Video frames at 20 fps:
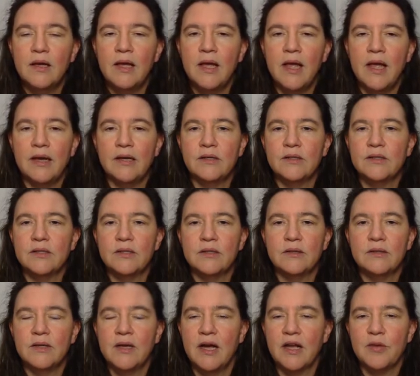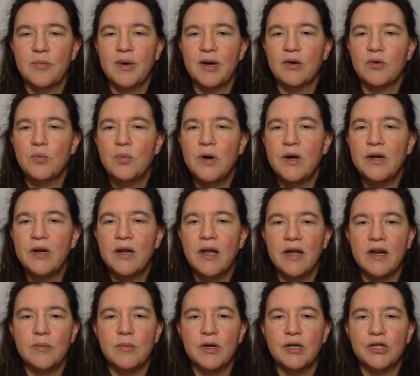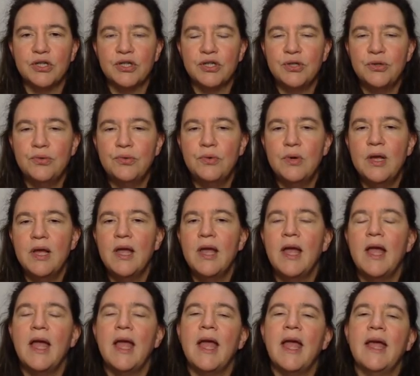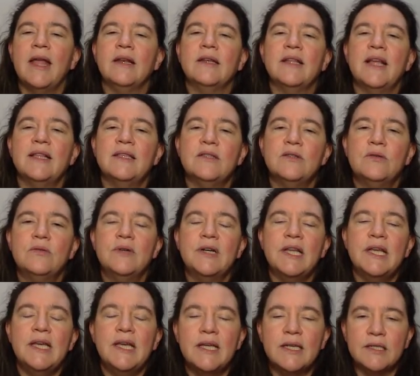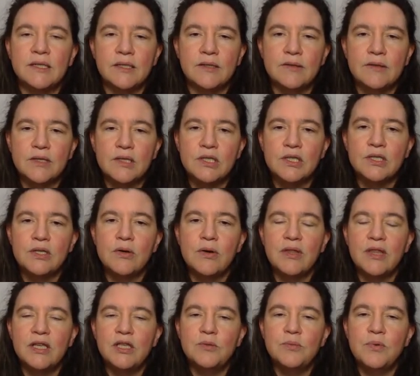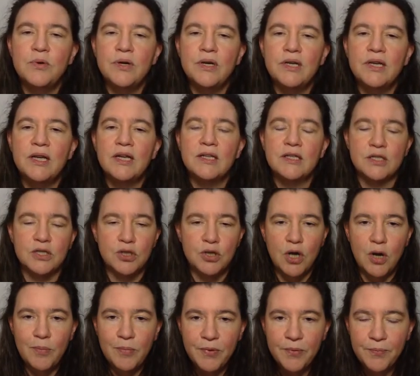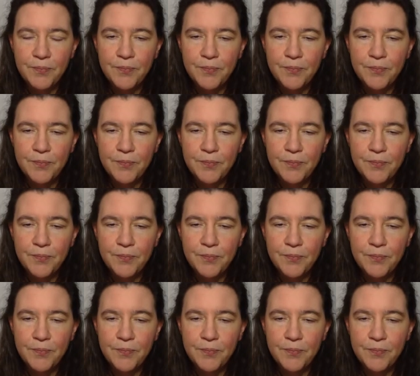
And Hadamard 1, Hadamard 2, and that's already it. So at this point I stop.